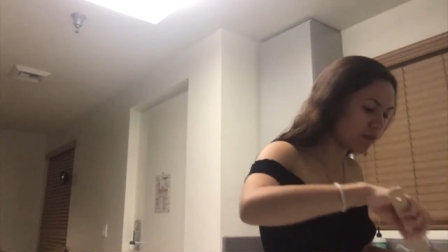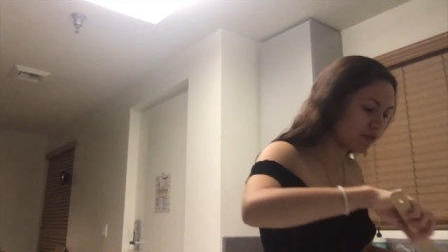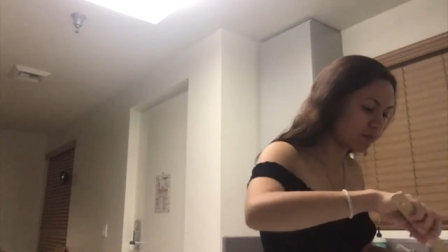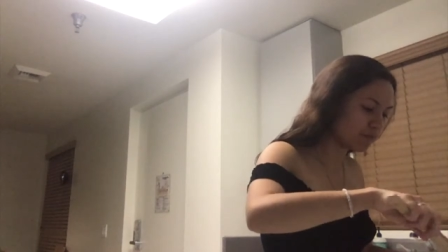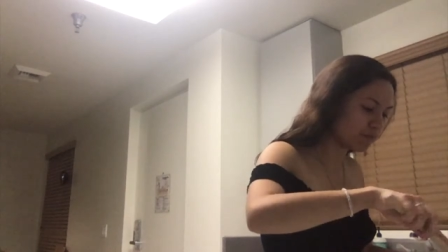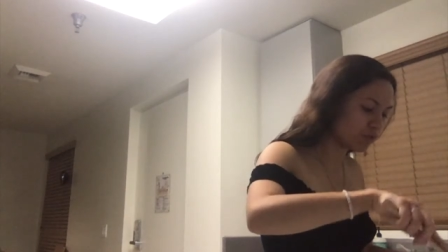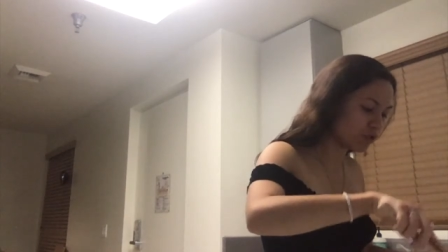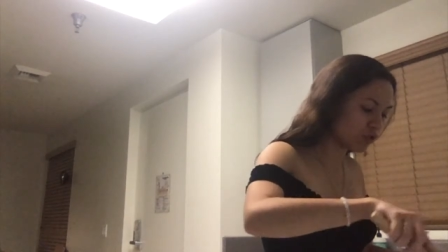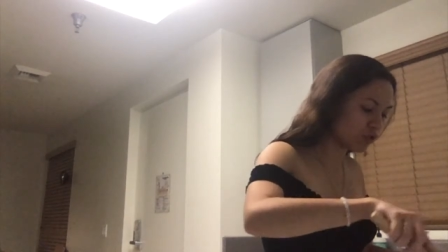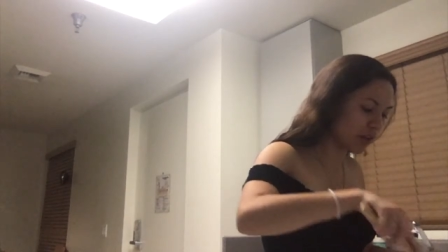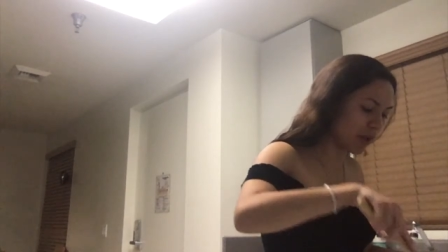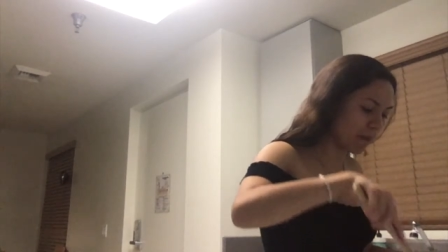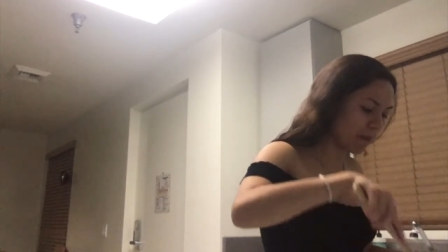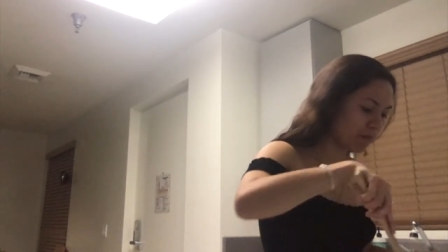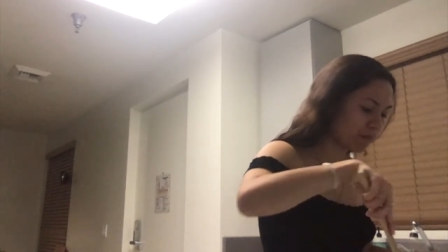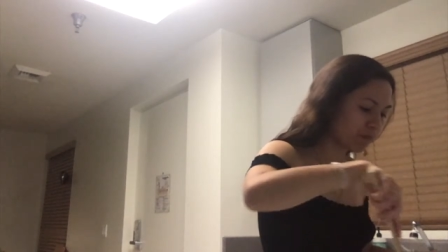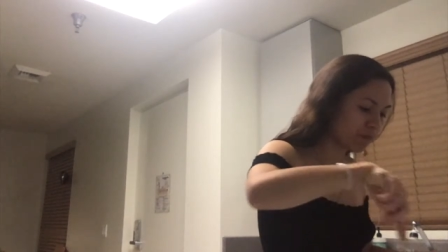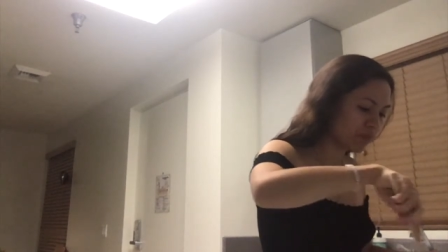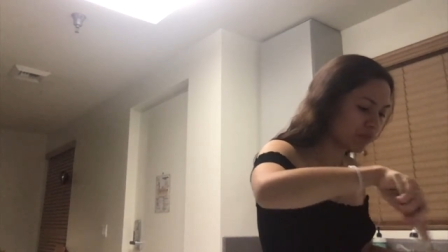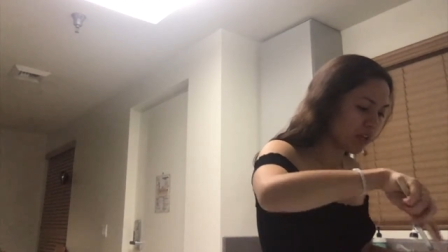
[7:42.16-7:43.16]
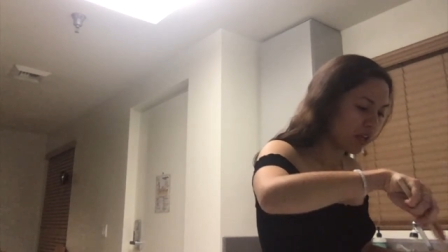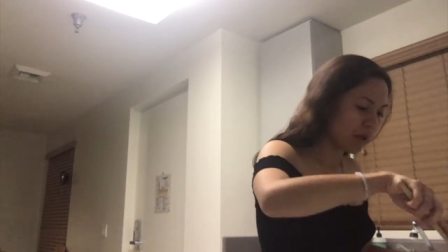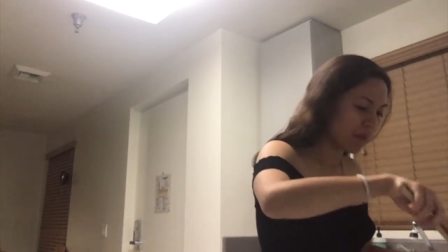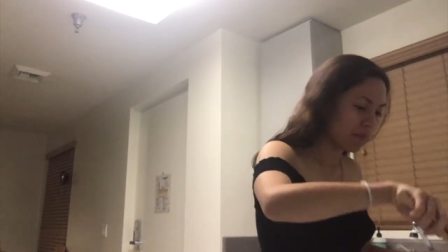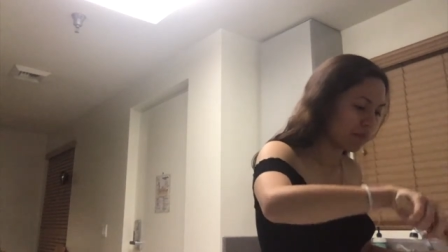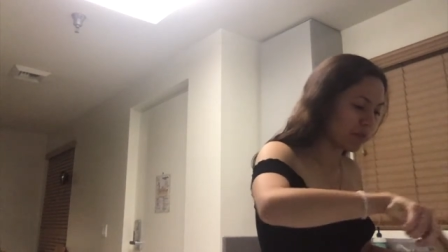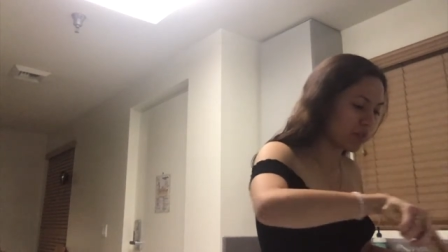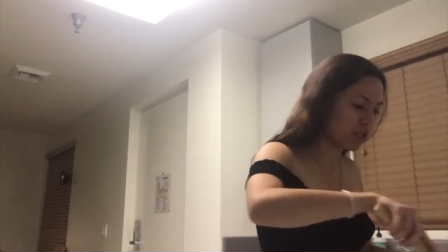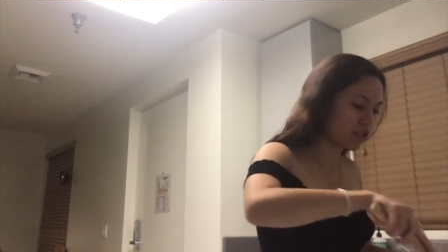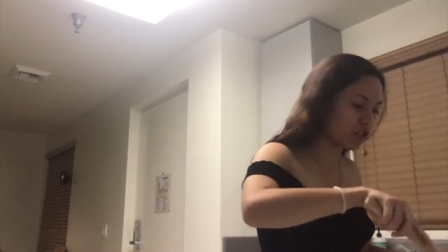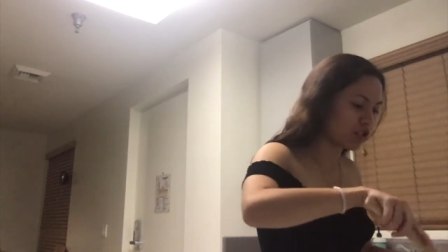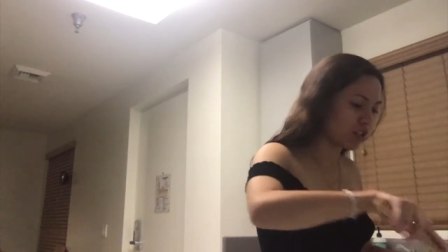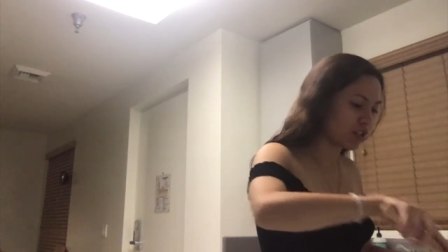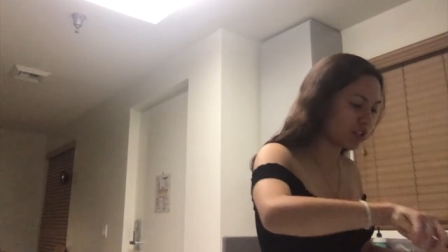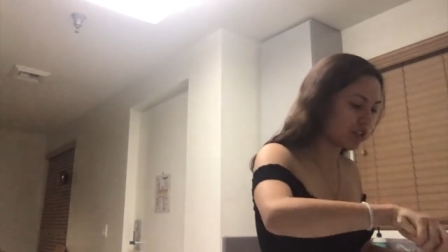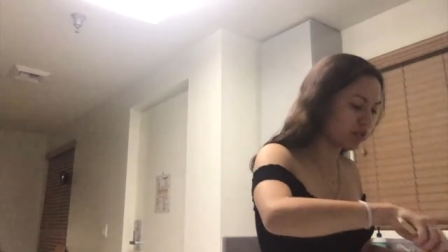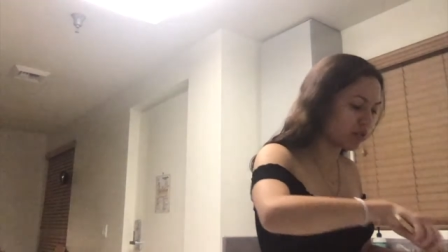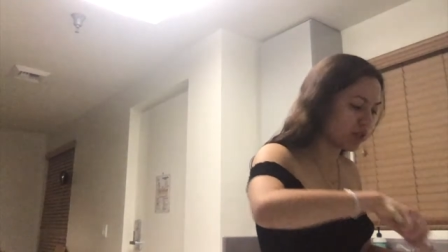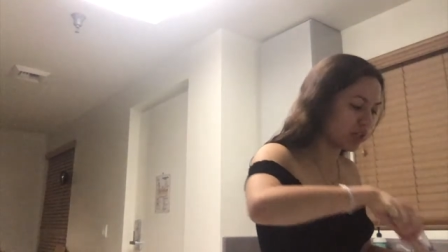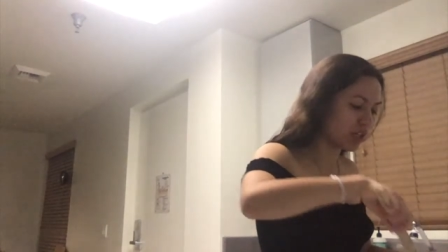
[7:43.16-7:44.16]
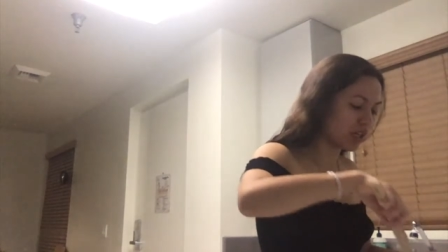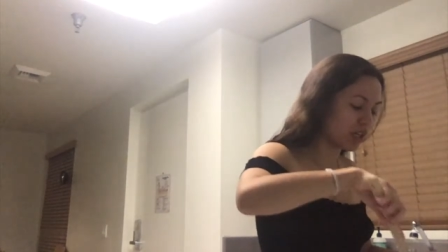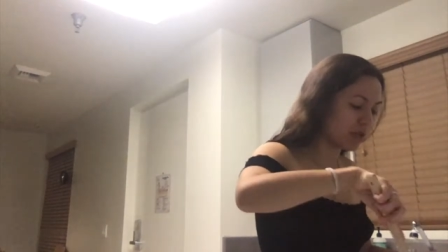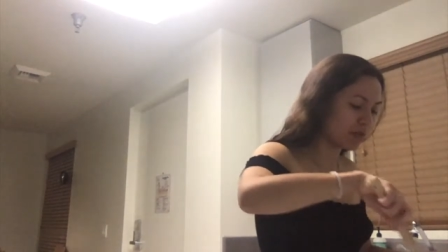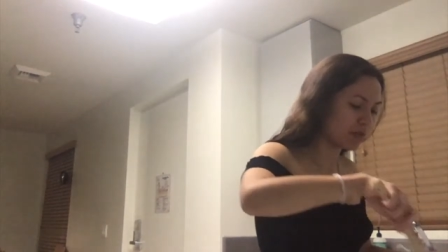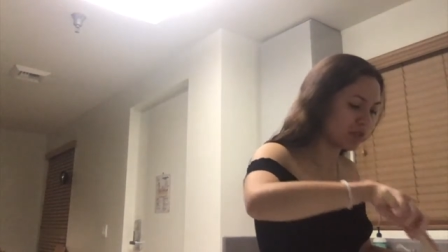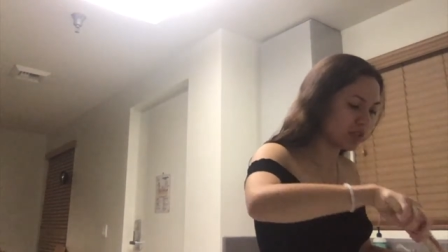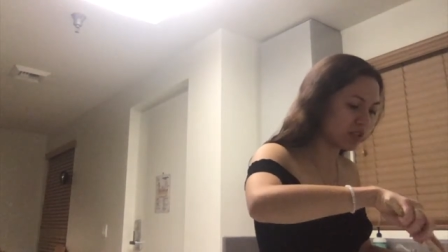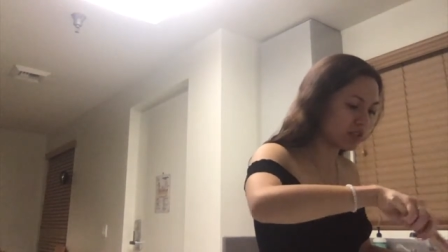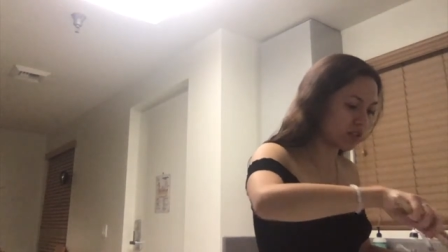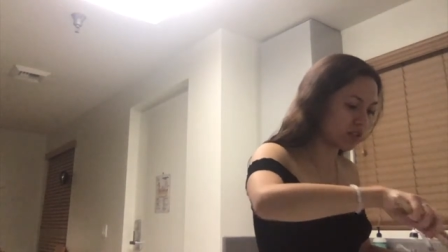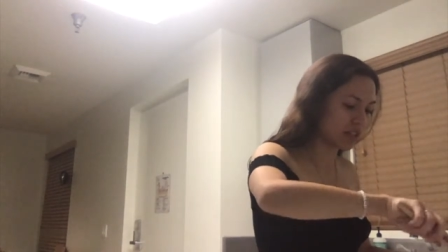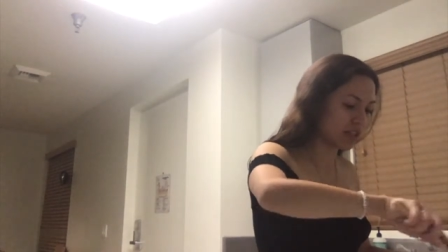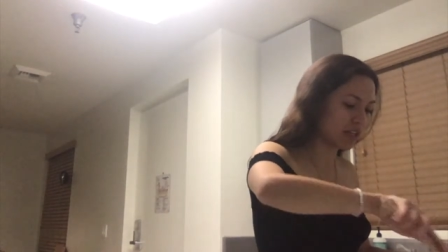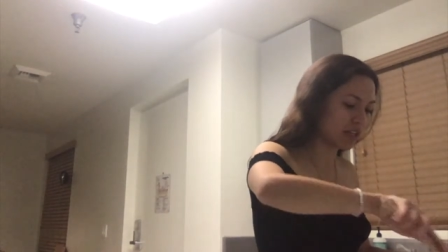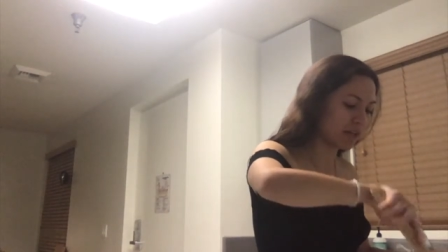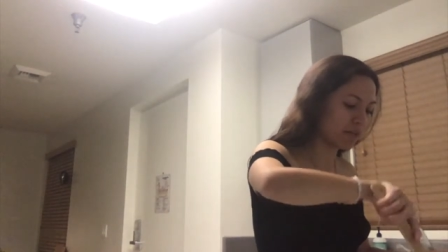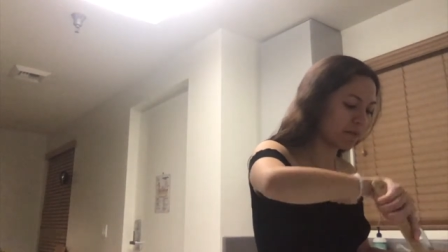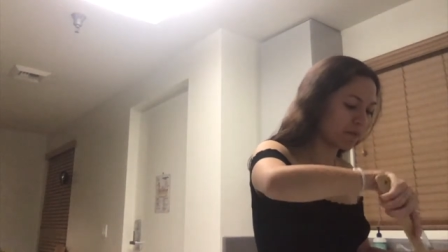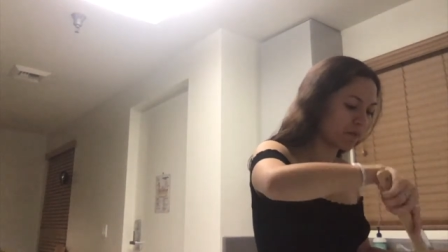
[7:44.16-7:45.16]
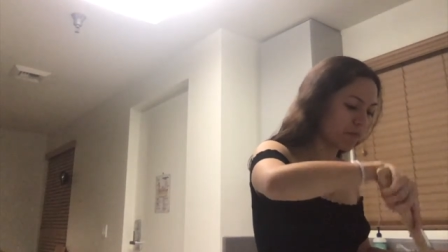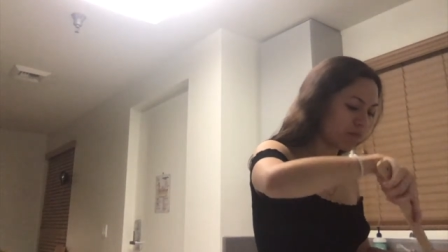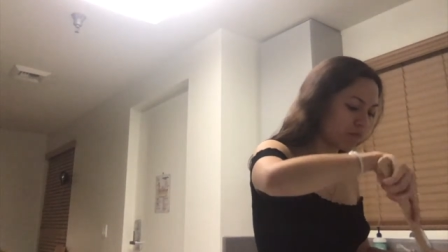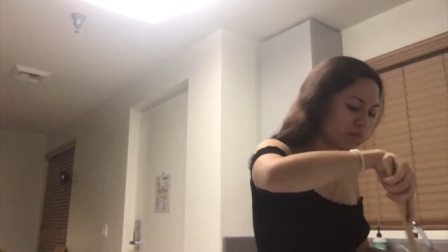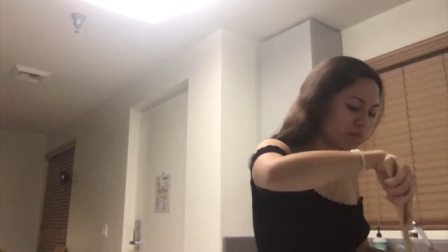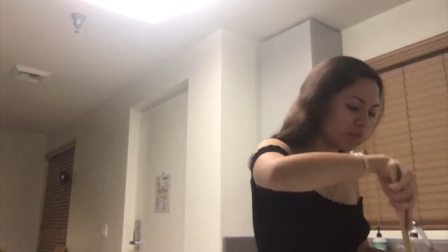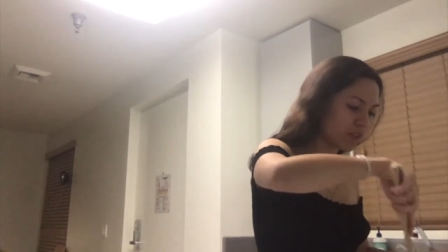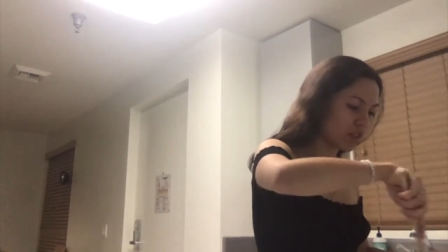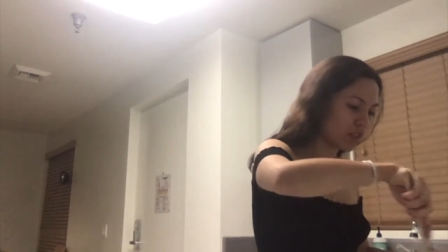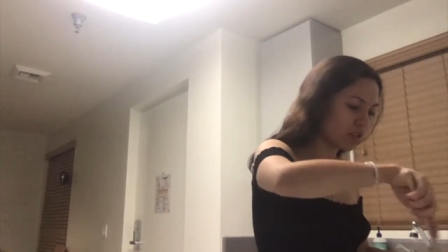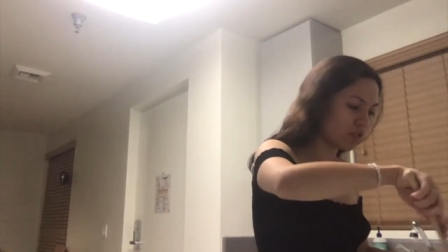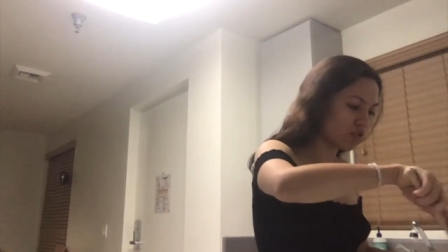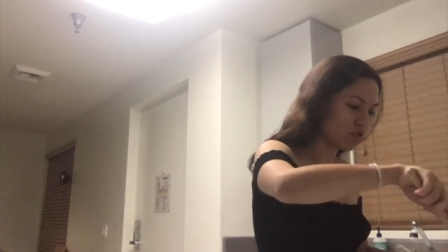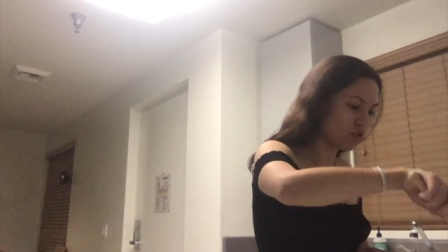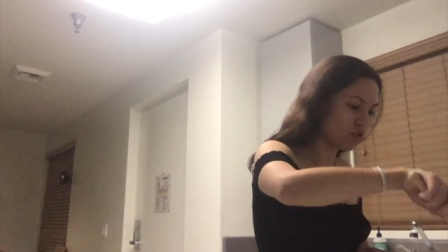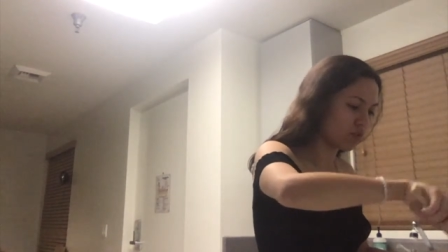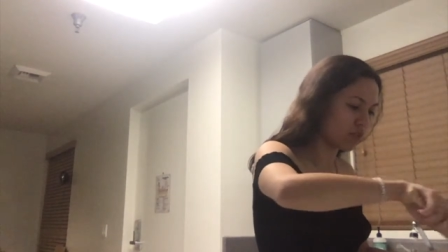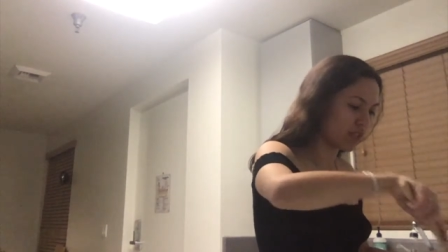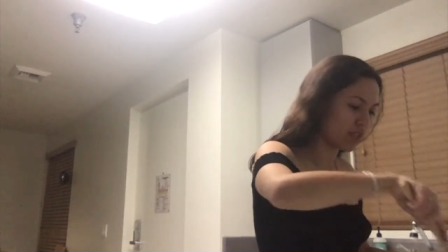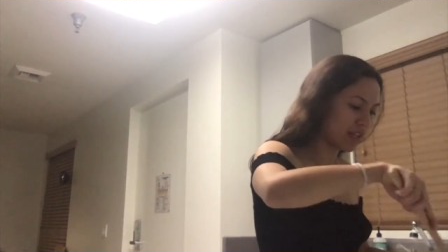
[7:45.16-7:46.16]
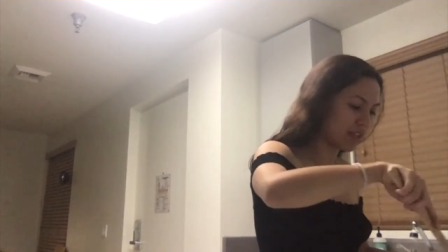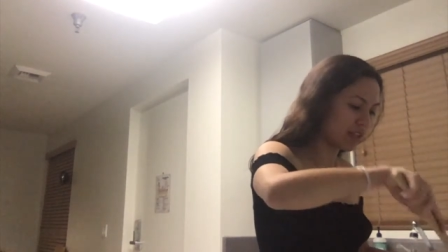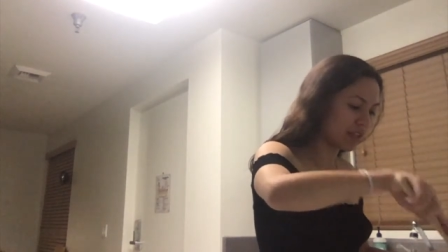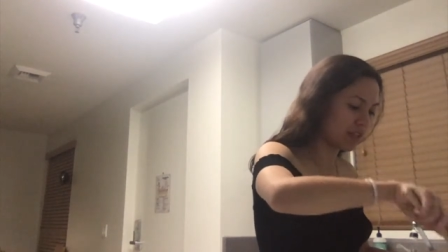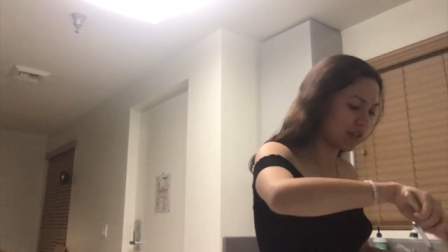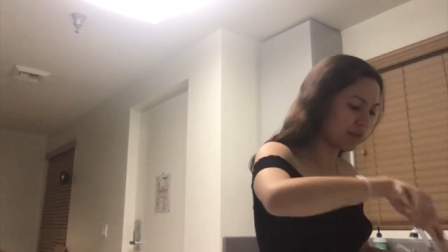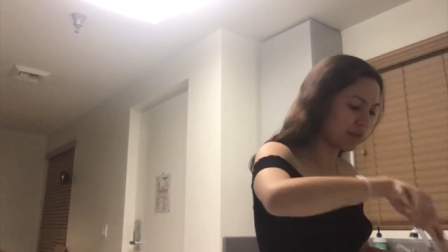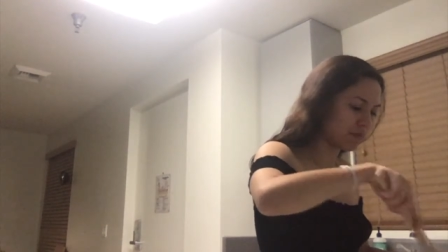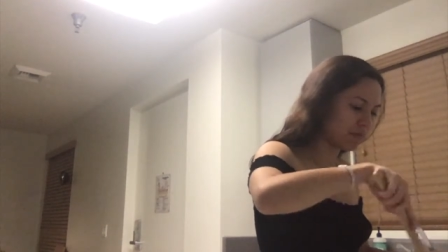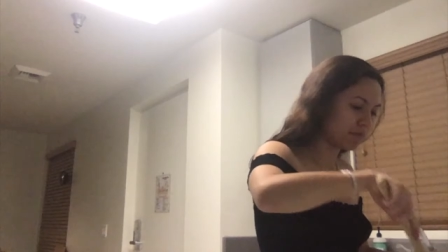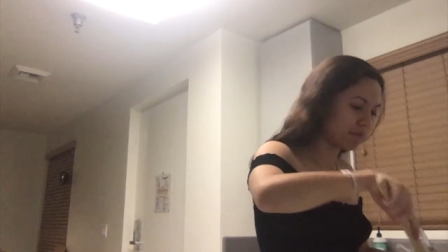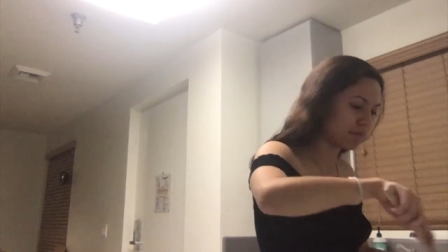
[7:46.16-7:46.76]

So yeah, make sure you keep stirring. Don't let them